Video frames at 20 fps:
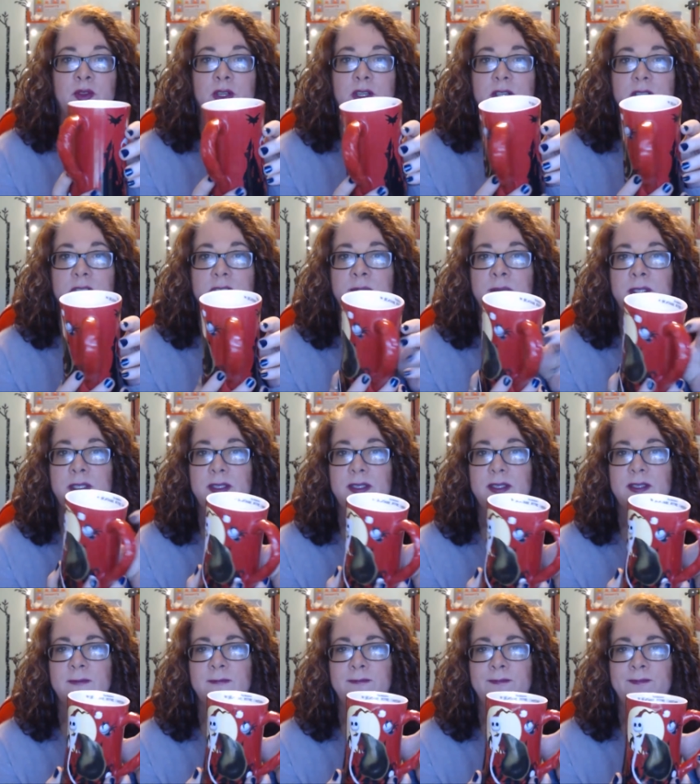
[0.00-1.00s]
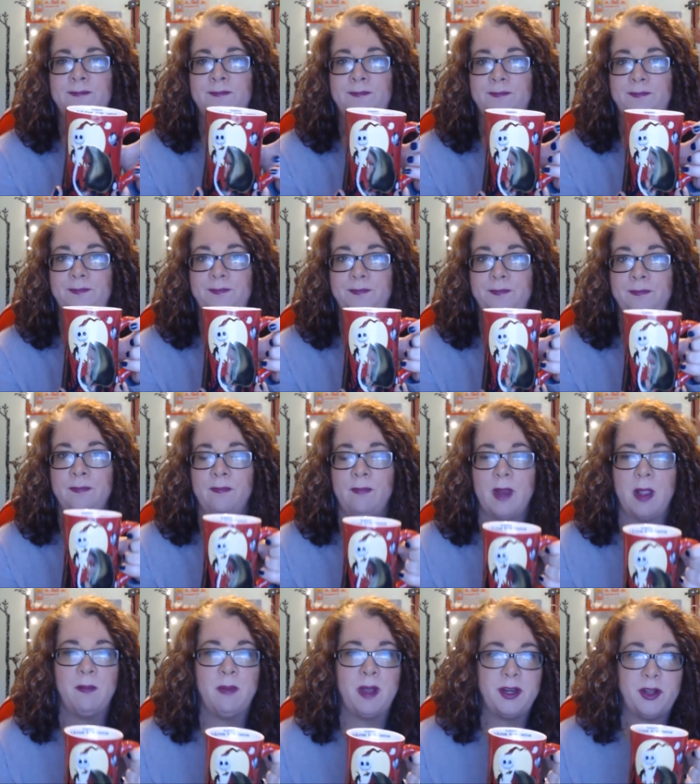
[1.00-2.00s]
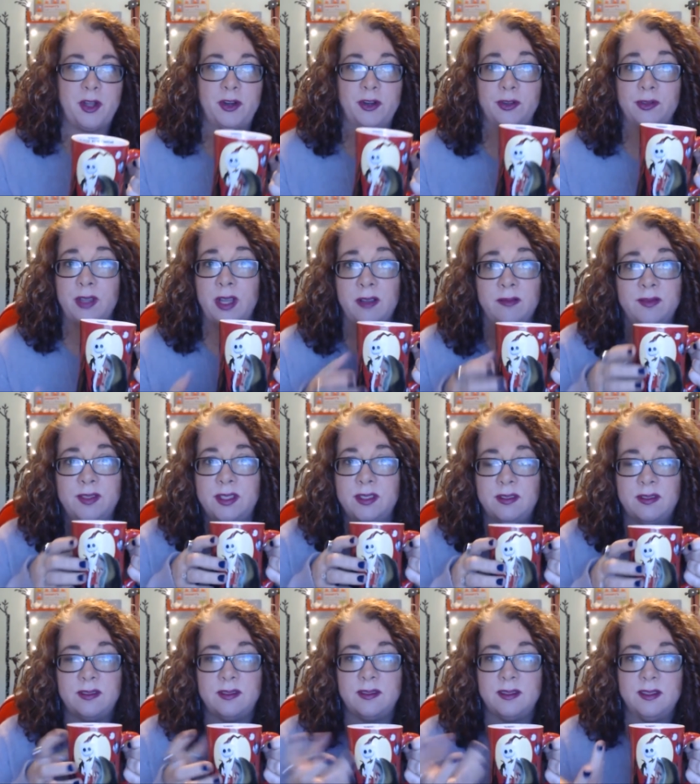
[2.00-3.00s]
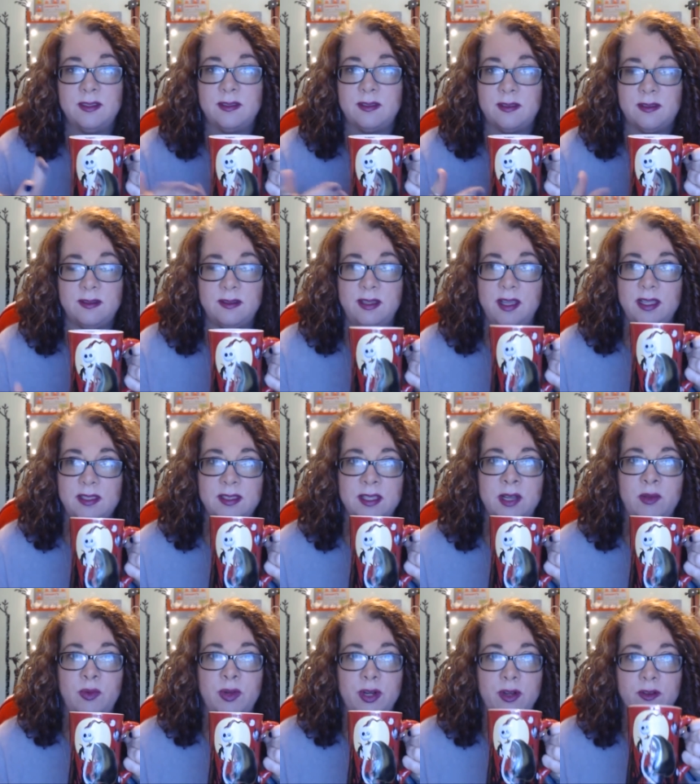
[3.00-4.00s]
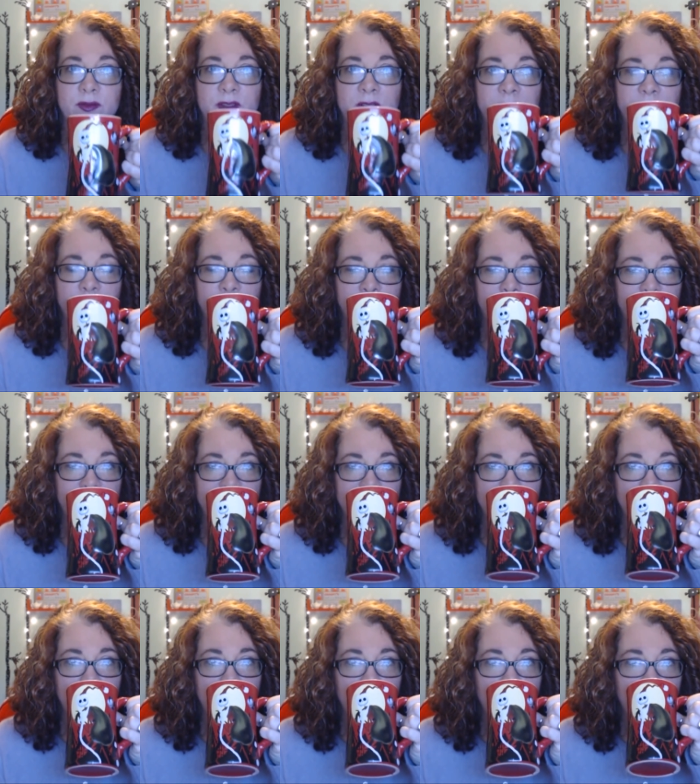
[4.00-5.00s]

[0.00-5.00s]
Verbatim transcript: Before Christmas. My daughter loves that's like one of her favorite movies.